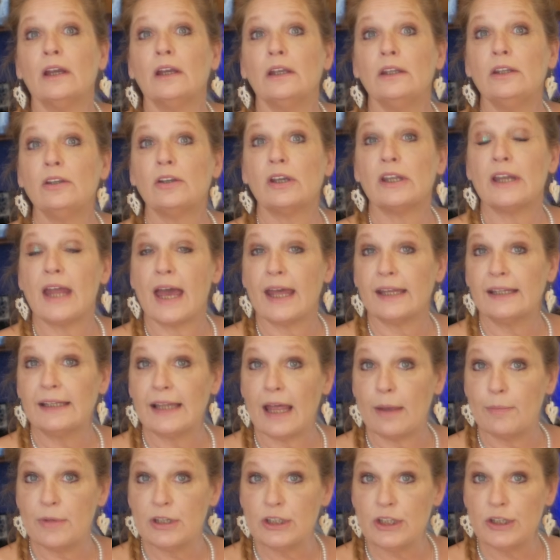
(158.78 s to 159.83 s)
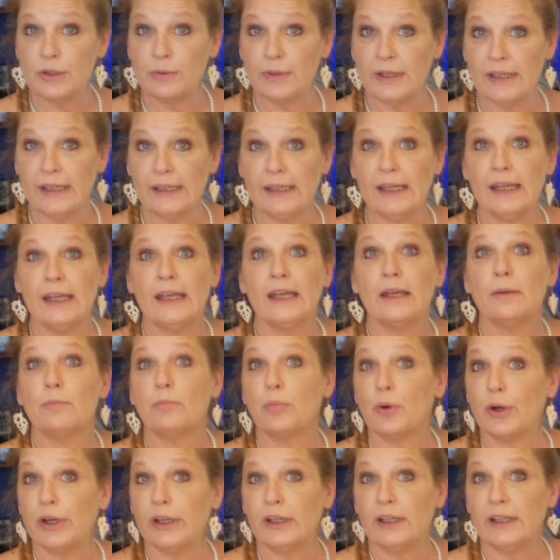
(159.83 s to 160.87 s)
you can add lemon to it,
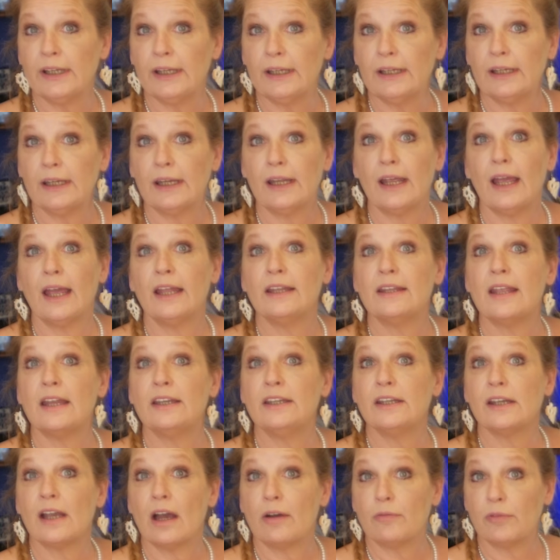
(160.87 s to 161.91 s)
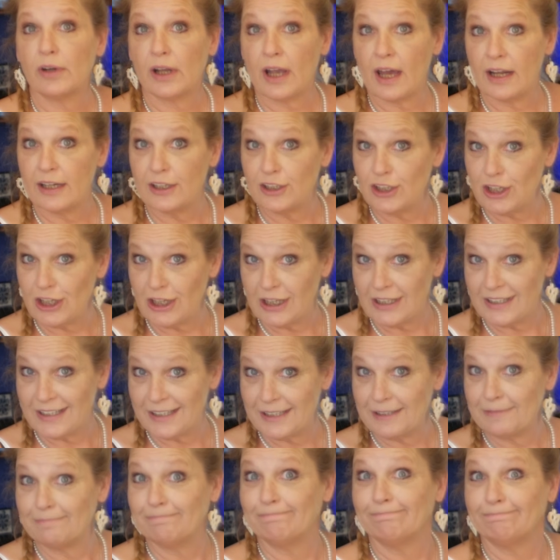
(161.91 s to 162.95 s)
boil it, and then you got regatta cheese.